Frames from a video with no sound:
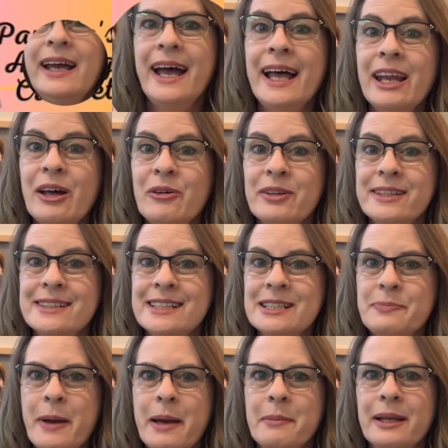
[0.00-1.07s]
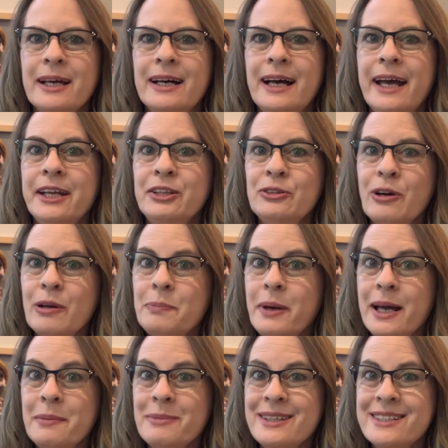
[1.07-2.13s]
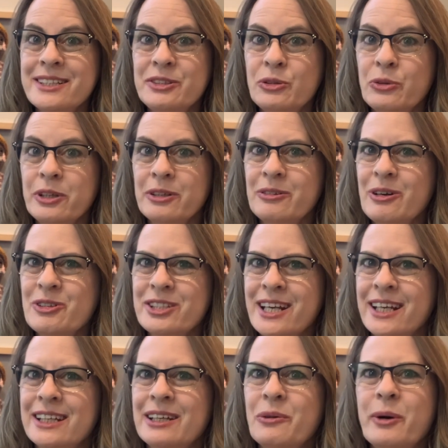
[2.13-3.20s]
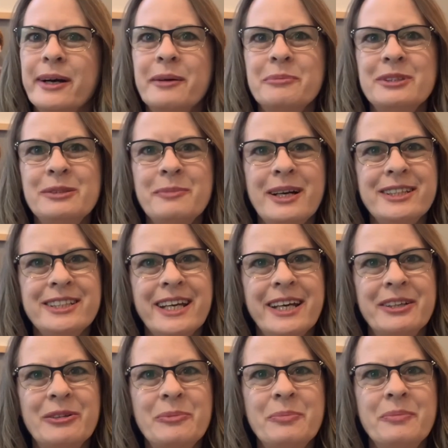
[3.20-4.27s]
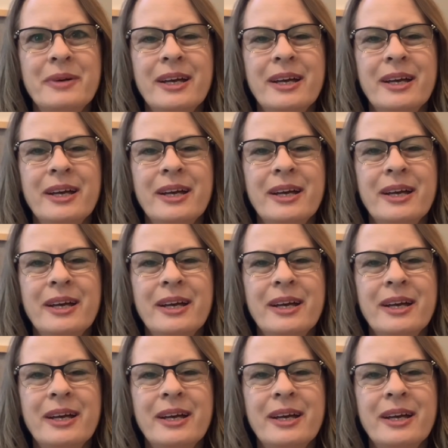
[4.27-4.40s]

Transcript: Hello, this is Pamela, and you're on Pamela's Adoring Crochet. Welcome to my channel.